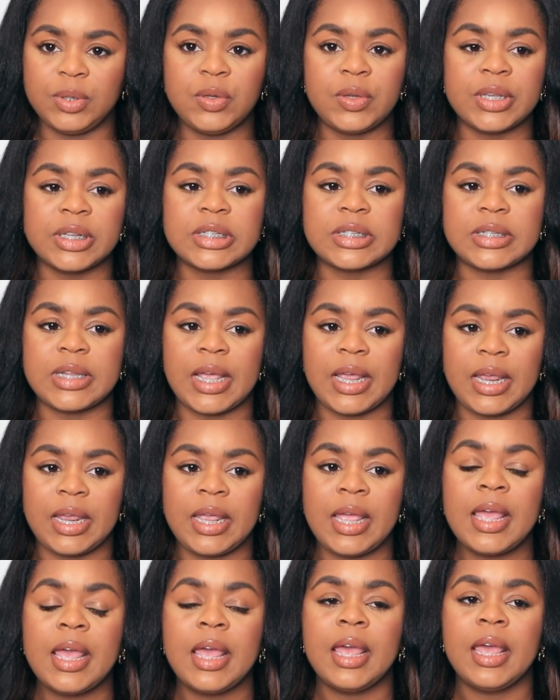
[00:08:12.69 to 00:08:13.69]
You can
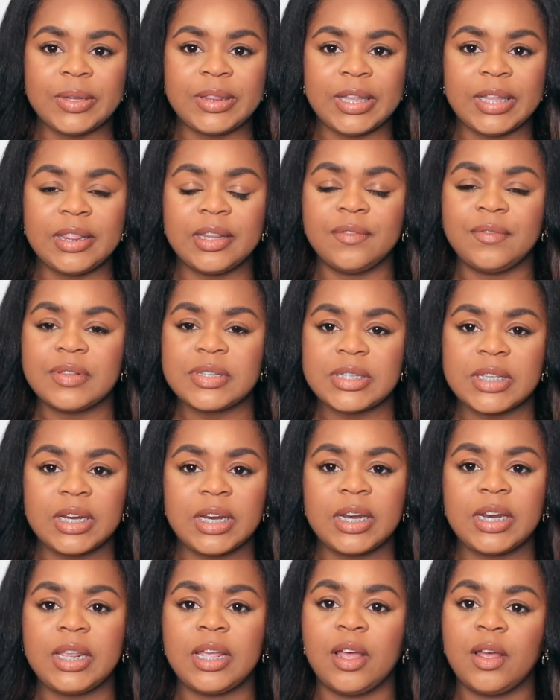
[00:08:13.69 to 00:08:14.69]
stay within the
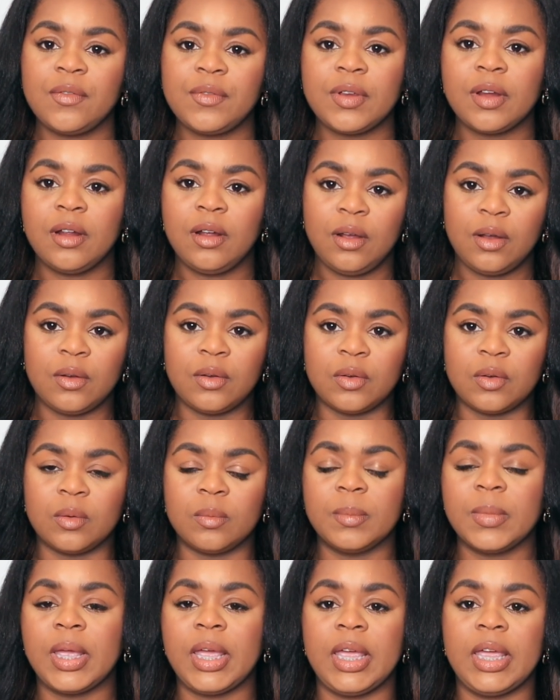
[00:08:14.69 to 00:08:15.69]
vicinity of your
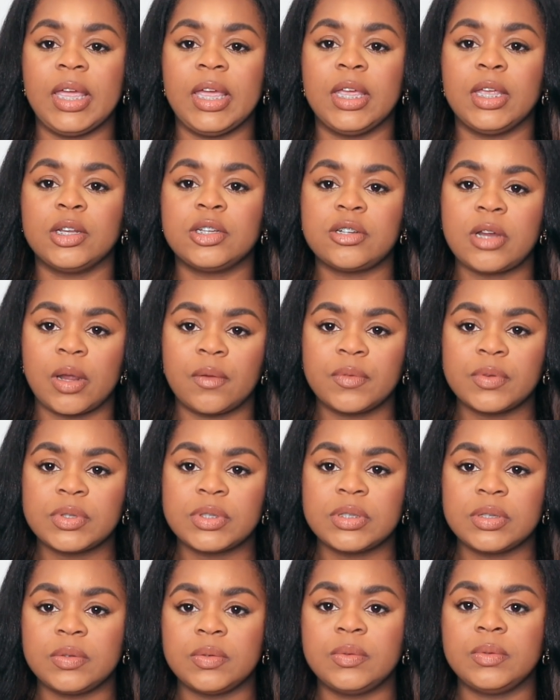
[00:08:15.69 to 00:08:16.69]
home and travel
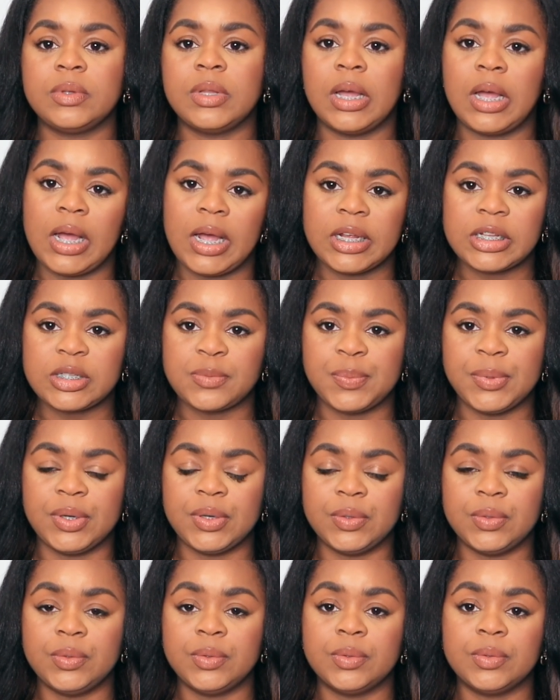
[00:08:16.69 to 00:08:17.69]
to the
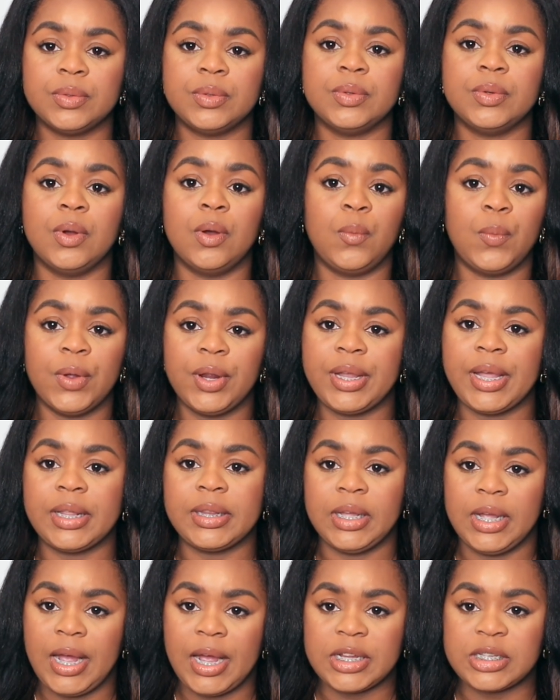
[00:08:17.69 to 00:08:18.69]
hospital or work at
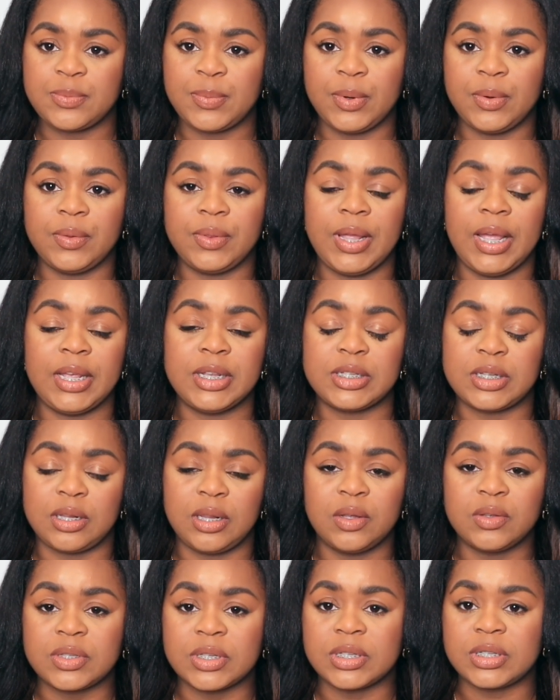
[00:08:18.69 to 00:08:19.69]
the hospital that is
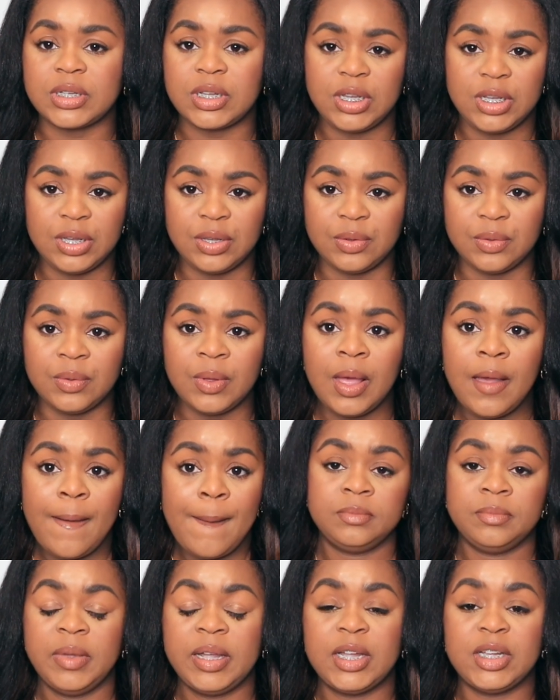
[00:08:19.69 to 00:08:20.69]
closest to you,
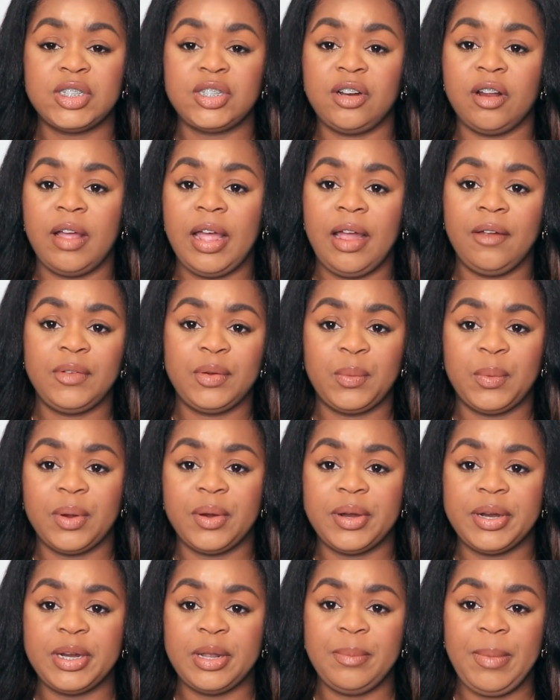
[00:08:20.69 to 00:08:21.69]
because you don't have to
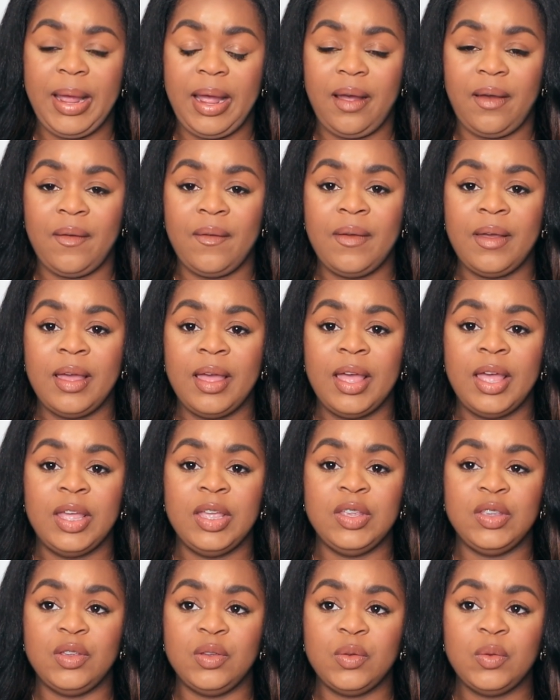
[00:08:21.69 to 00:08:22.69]
worry about
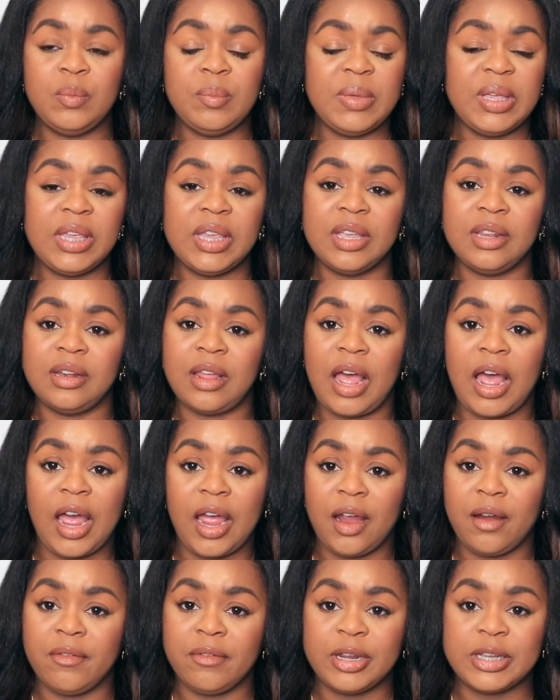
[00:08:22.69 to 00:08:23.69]
you meeting the
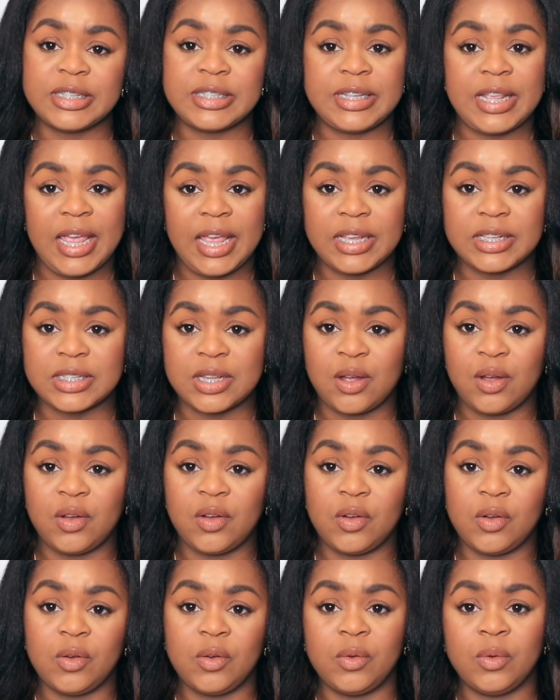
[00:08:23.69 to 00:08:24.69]
IRS tax
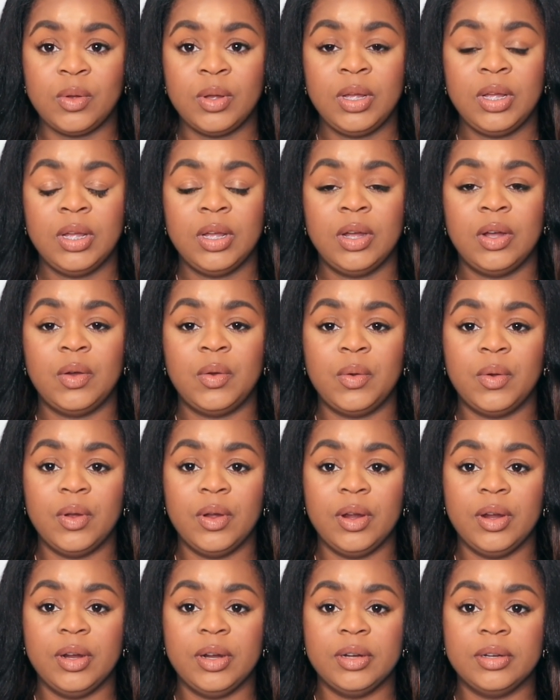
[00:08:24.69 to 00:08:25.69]
code
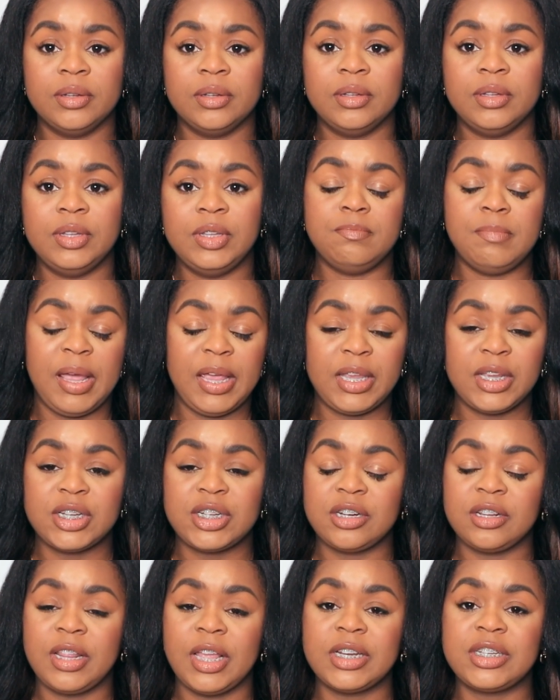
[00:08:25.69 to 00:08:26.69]
or making
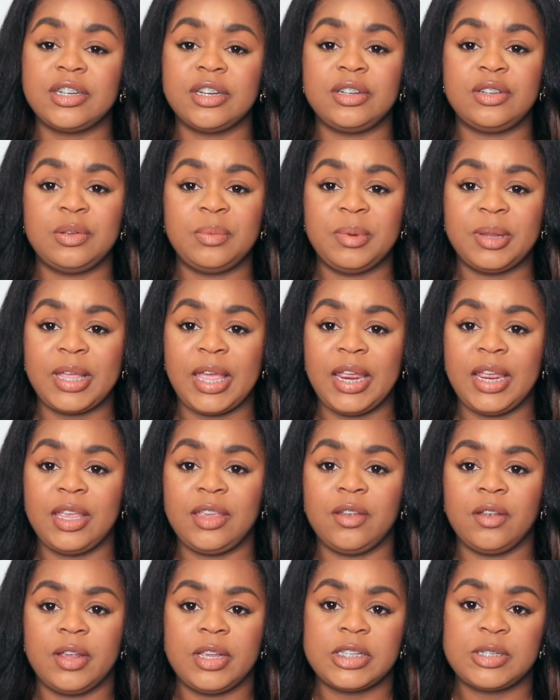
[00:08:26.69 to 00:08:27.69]
sure that you're duplicating
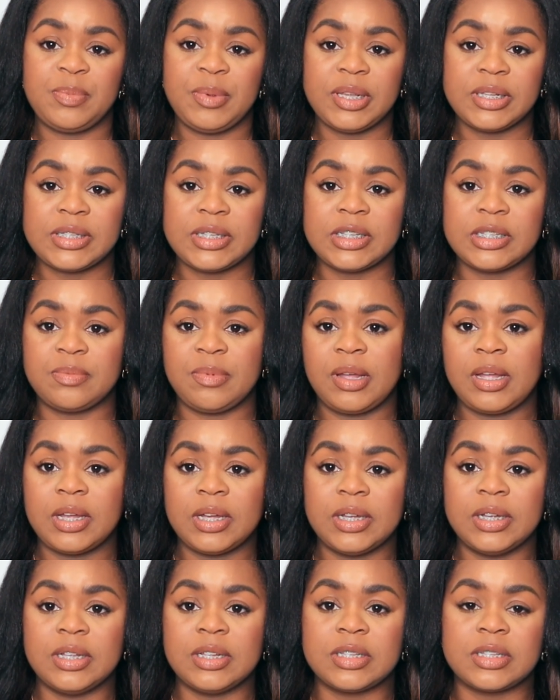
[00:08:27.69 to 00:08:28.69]
your expenses
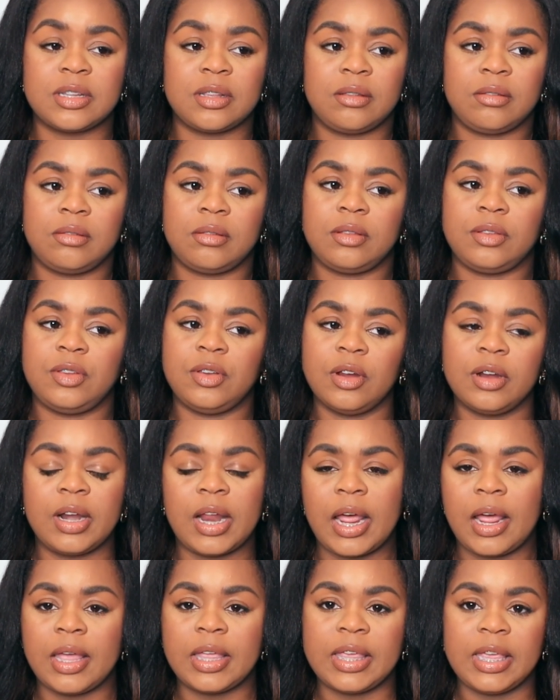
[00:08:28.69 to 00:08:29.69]
because you're
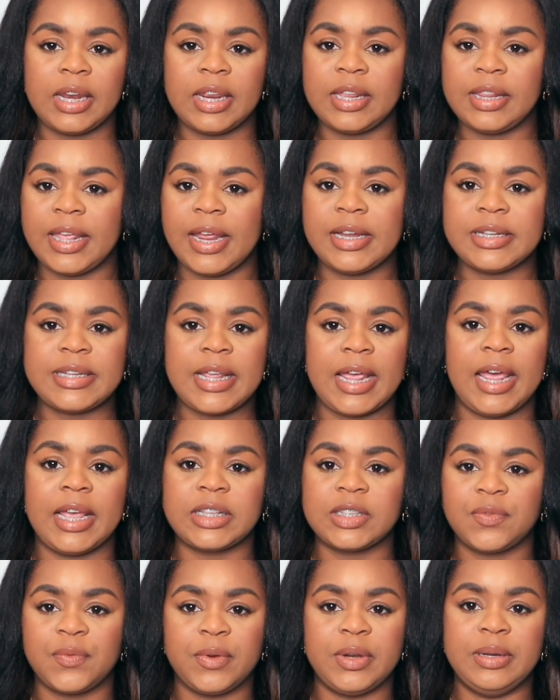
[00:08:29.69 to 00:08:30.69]
not getting that
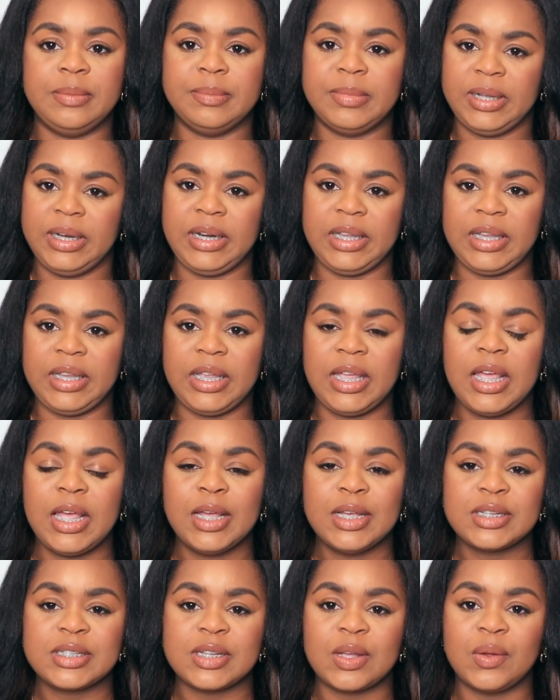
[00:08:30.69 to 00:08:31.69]
tax-free money.
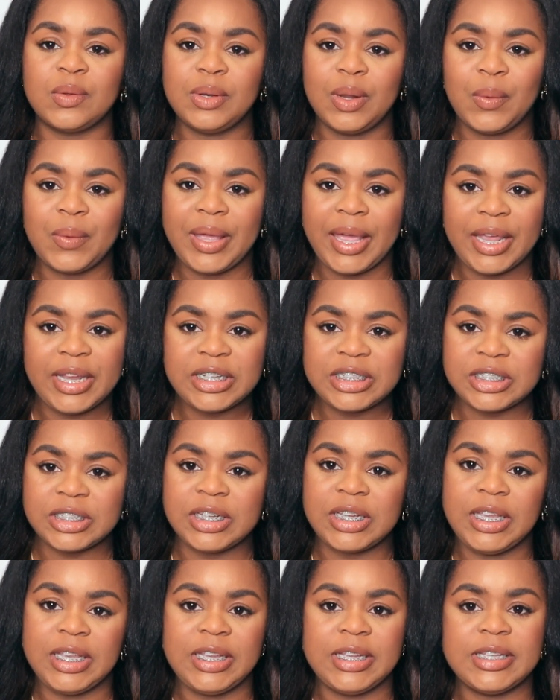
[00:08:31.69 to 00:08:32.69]
So location
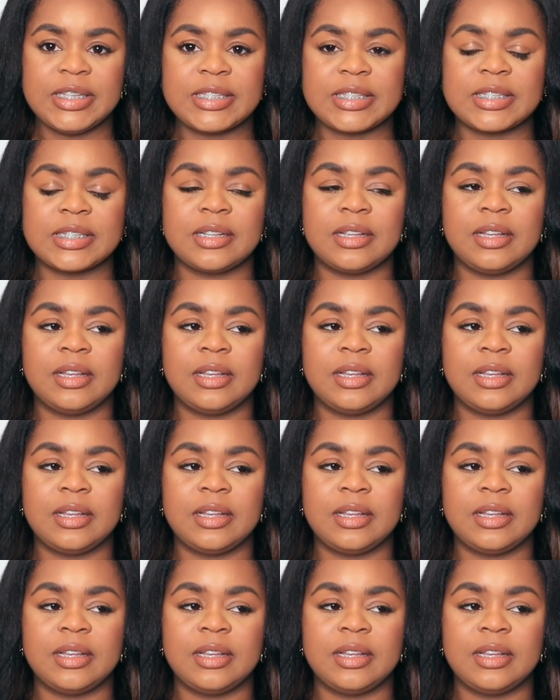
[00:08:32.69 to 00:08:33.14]
is